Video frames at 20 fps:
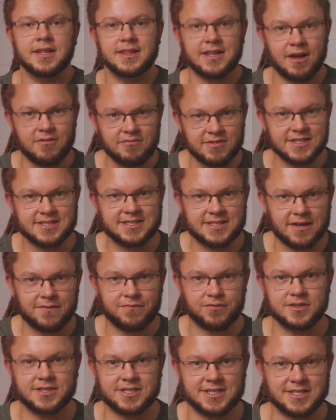There is
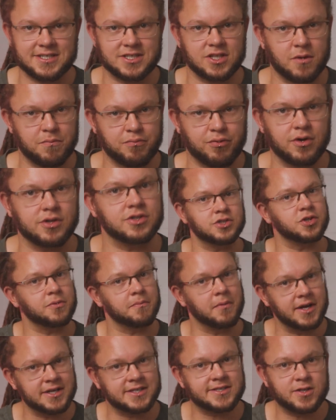differences in the product. You
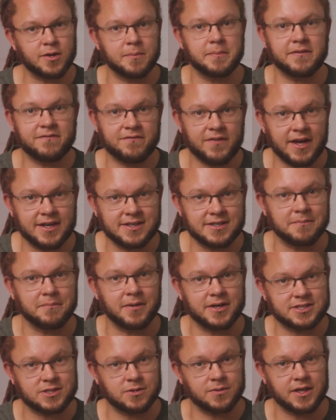might still be fed, it
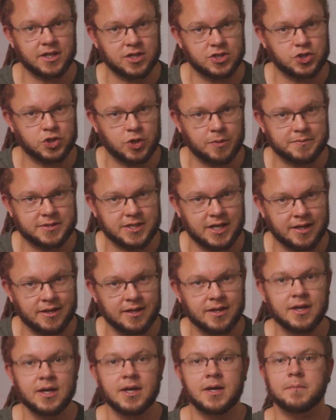might still get the job
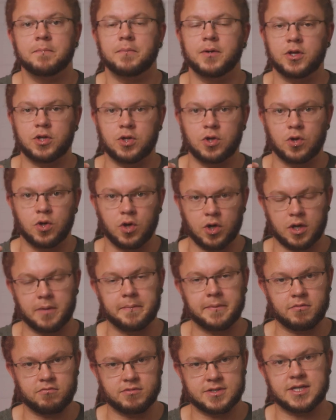done, but you're not going
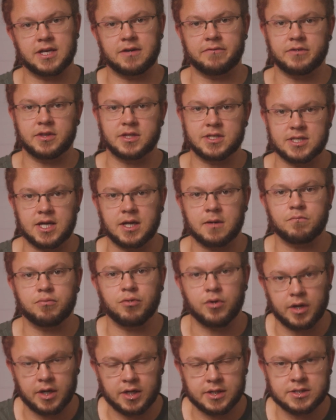to be receiving the same
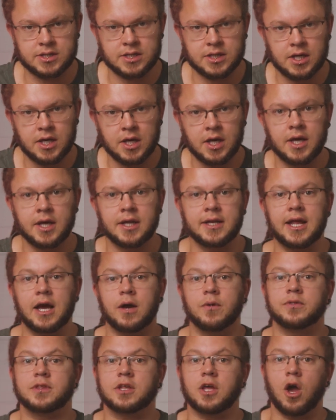product.
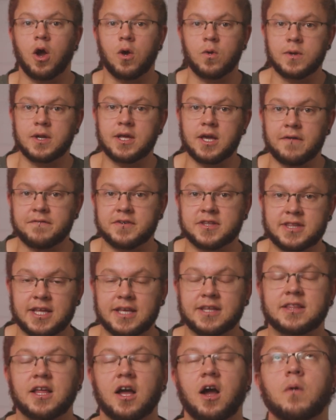Now, the only other
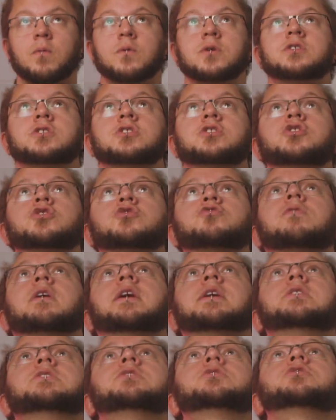thing that I would
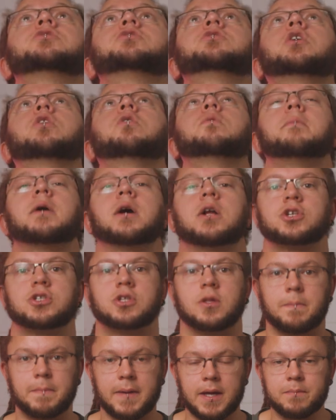stress so much
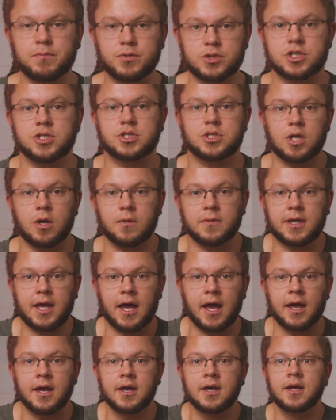that people just don't
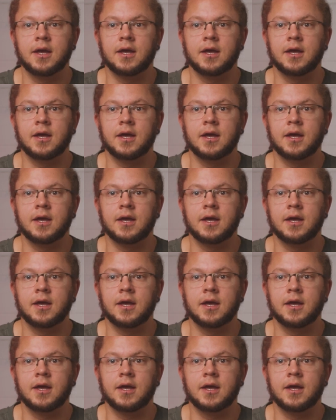get,